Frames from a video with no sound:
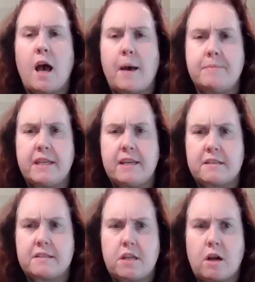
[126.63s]

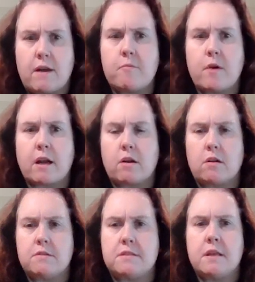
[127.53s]
updating CRM
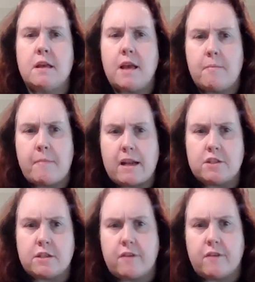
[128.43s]
records, and
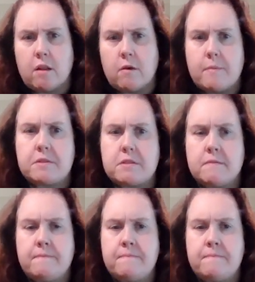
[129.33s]
managing follow-ups.